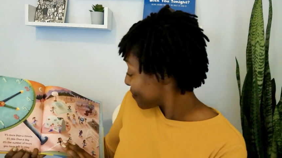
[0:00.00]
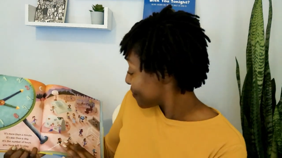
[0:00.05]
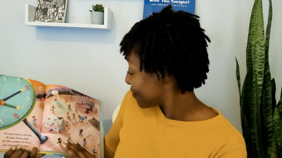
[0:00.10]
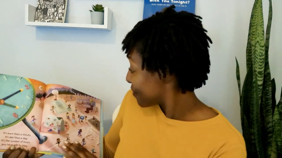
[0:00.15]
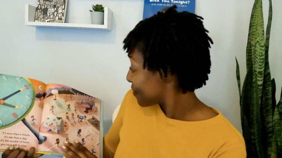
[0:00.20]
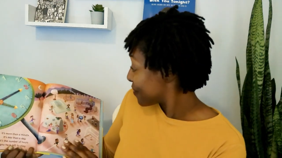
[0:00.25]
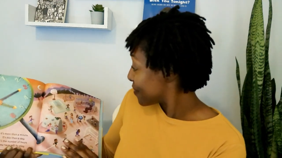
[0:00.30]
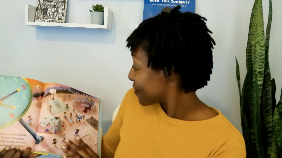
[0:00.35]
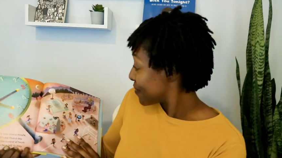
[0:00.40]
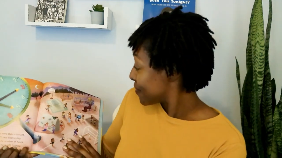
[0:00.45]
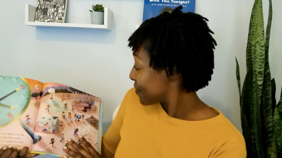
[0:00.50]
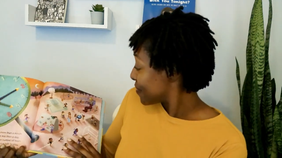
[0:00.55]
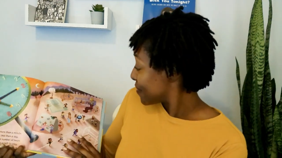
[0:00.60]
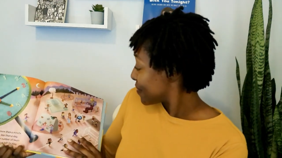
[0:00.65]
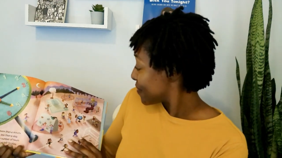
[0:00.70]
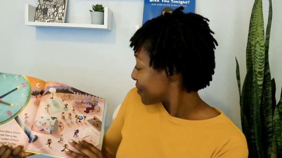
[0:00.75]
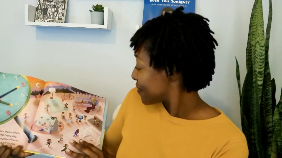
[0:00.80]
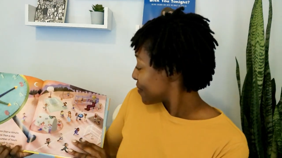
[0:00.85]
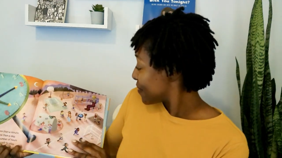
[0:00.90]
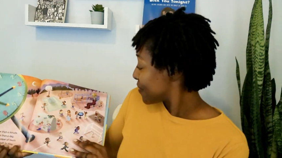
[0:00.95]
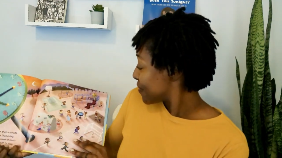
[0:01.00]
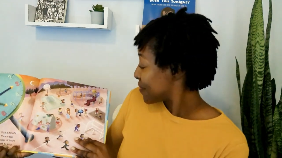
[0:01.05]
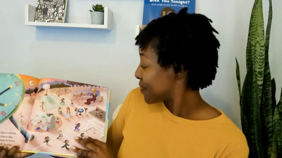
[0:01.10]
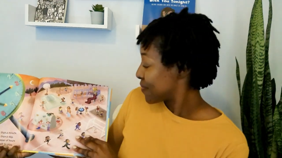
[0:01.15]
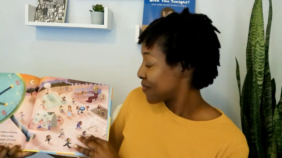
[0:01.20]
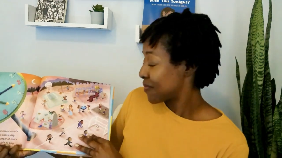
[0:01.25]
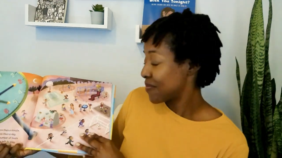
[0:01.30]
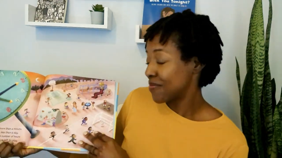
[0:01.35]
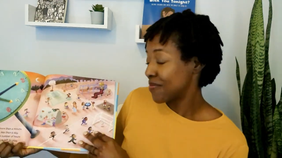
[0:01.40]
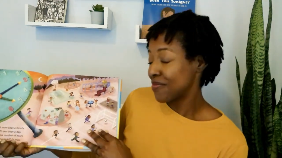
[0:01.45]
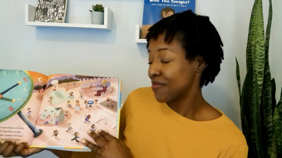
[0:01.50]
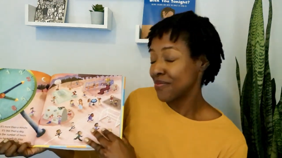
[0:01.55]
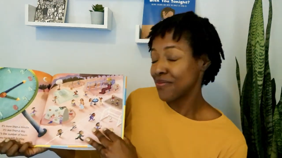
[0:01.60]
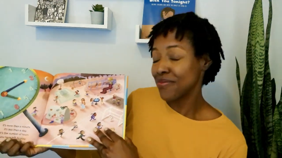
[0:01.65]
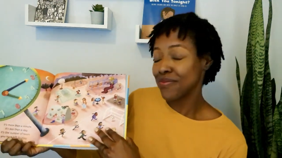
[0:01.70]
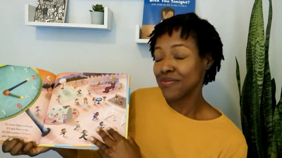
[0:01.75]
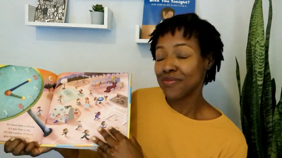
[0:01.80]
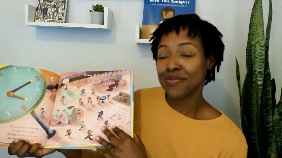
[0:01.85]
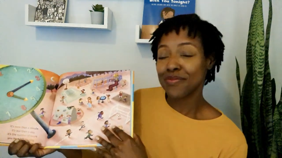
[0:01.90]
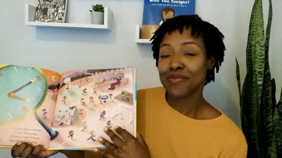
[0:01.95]

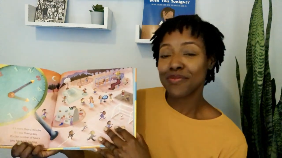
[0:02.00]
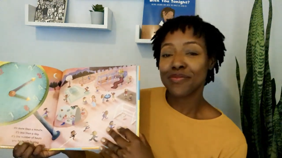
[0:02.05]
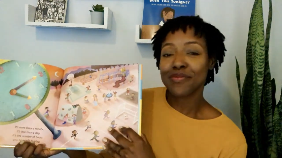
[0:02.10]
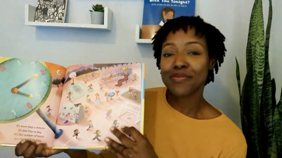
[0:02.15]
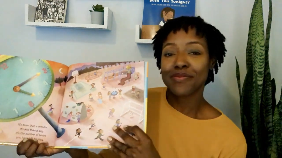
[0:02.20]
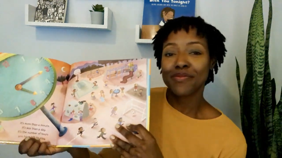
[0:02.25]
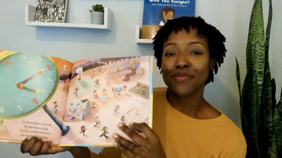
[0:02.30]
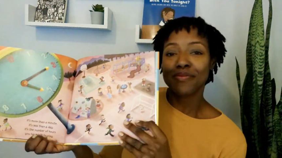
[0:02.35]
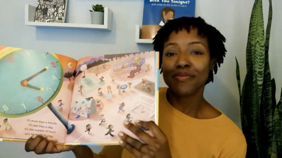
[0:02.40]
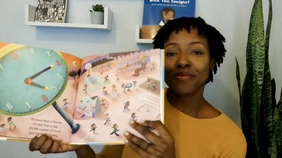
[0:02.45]
(no one is talking)